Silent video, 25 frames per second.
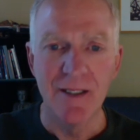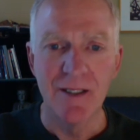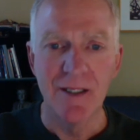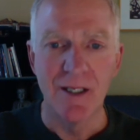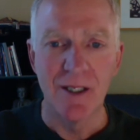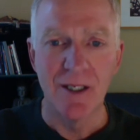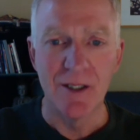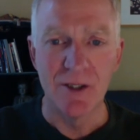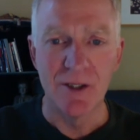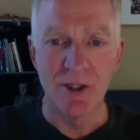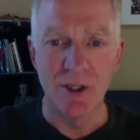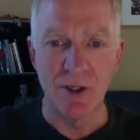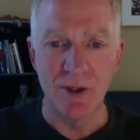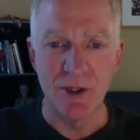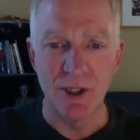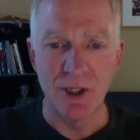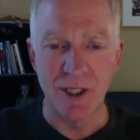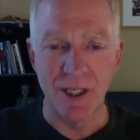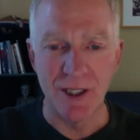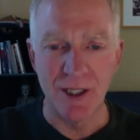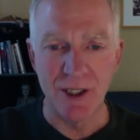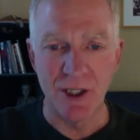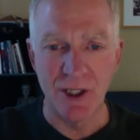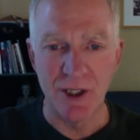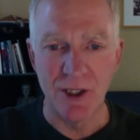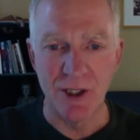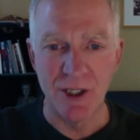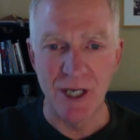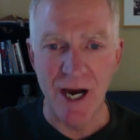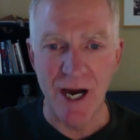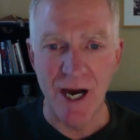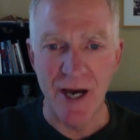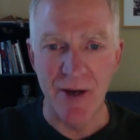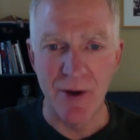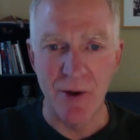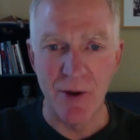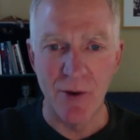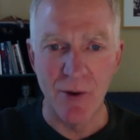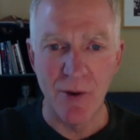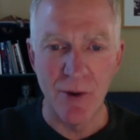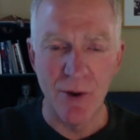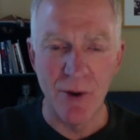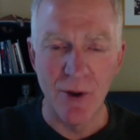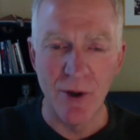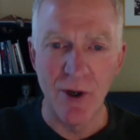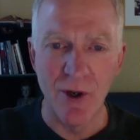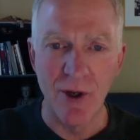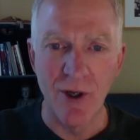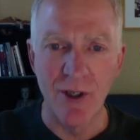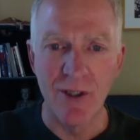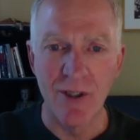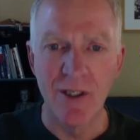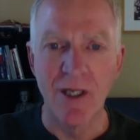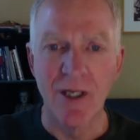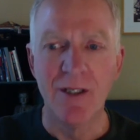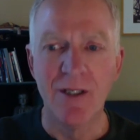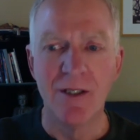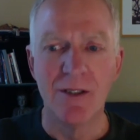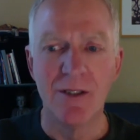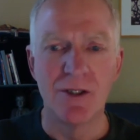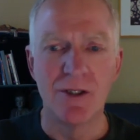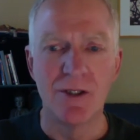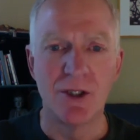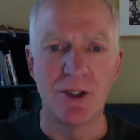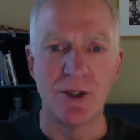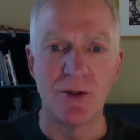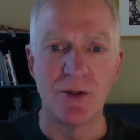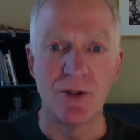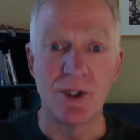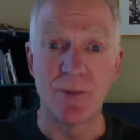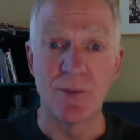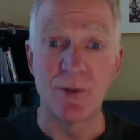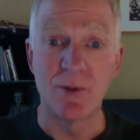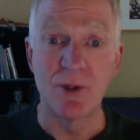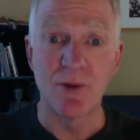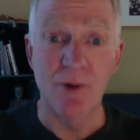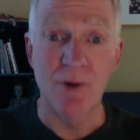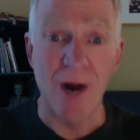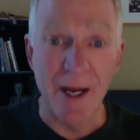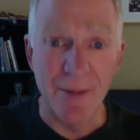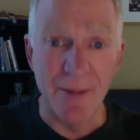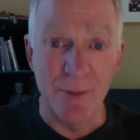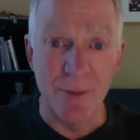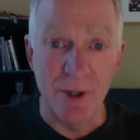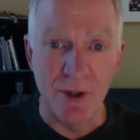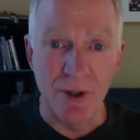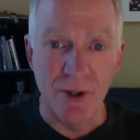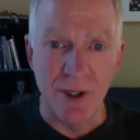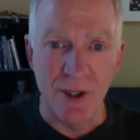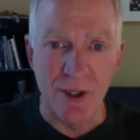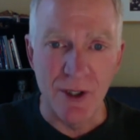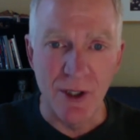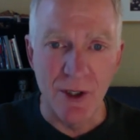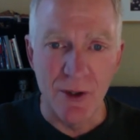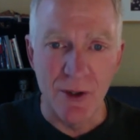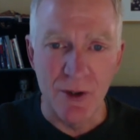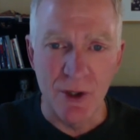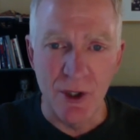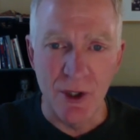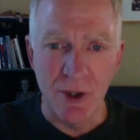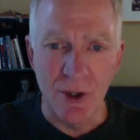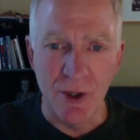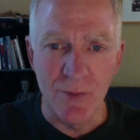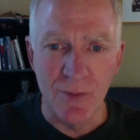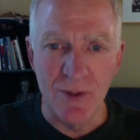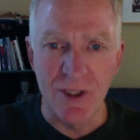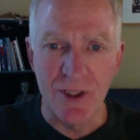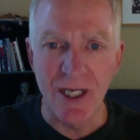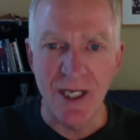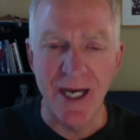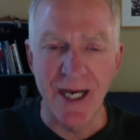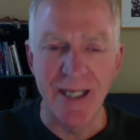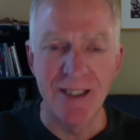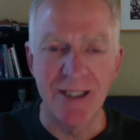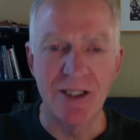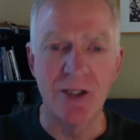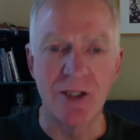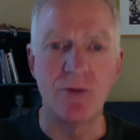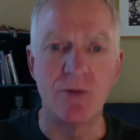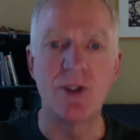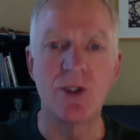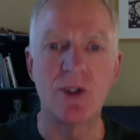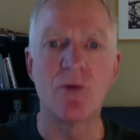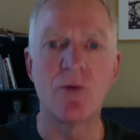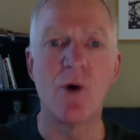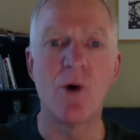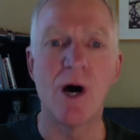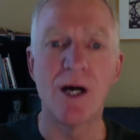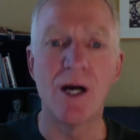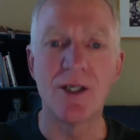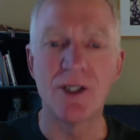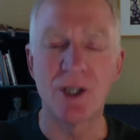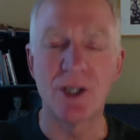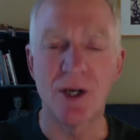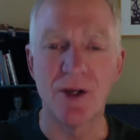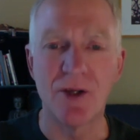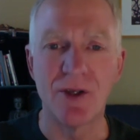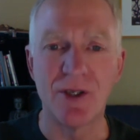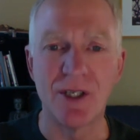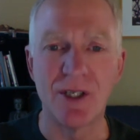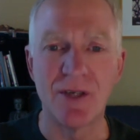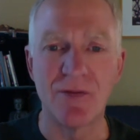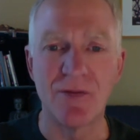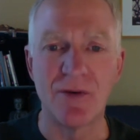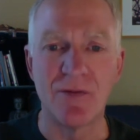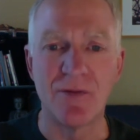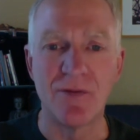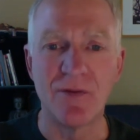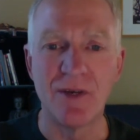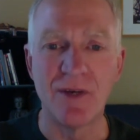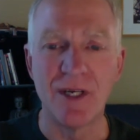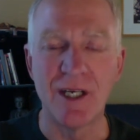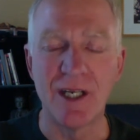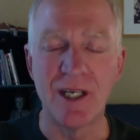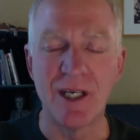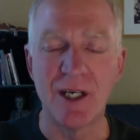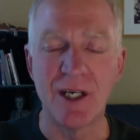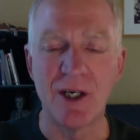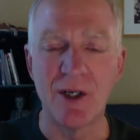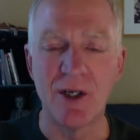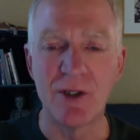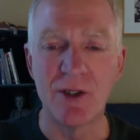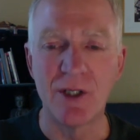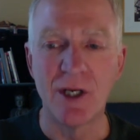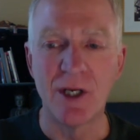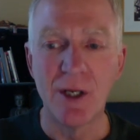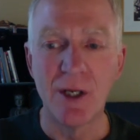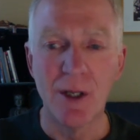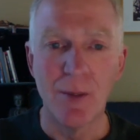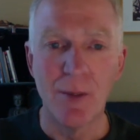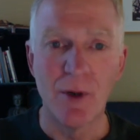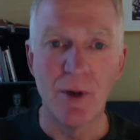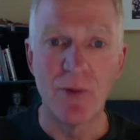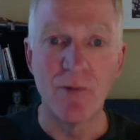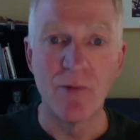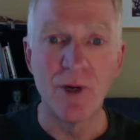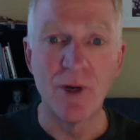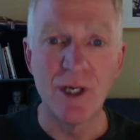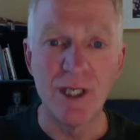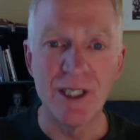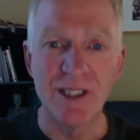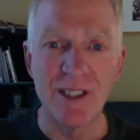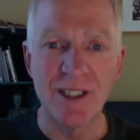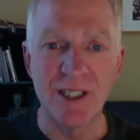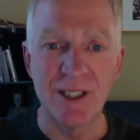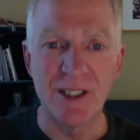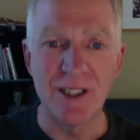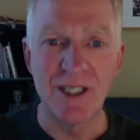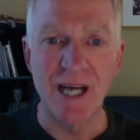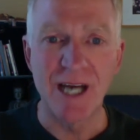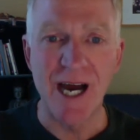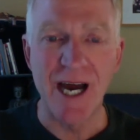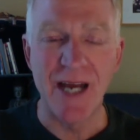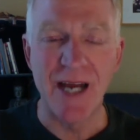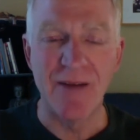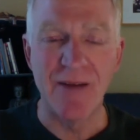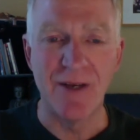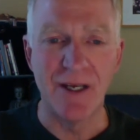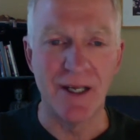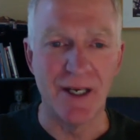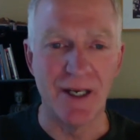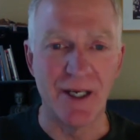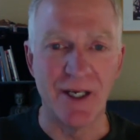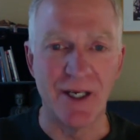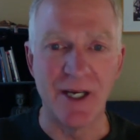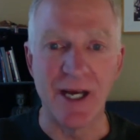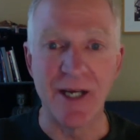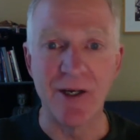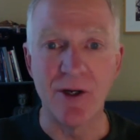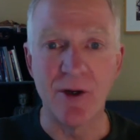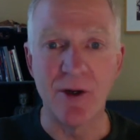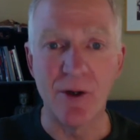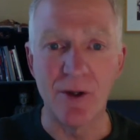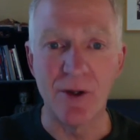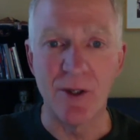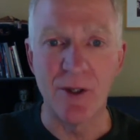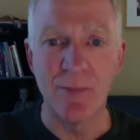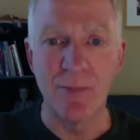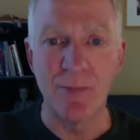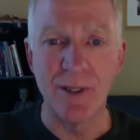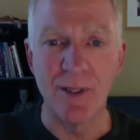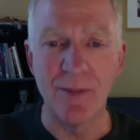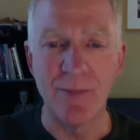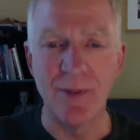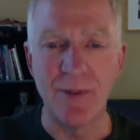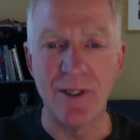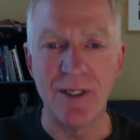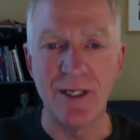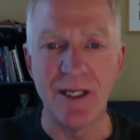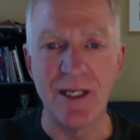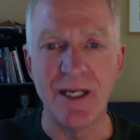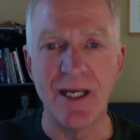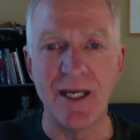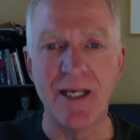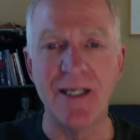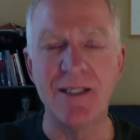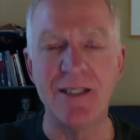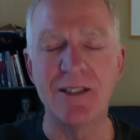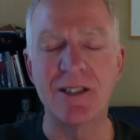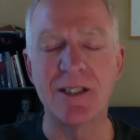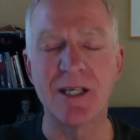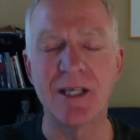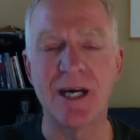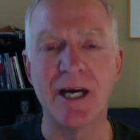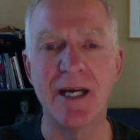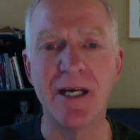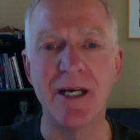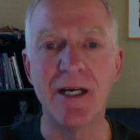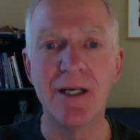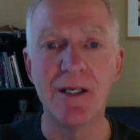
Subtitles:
ppdaassociation.org, to subscribe to the YouTube site, to watch all the different videos, but really to dive in. And I know on the PPDA site,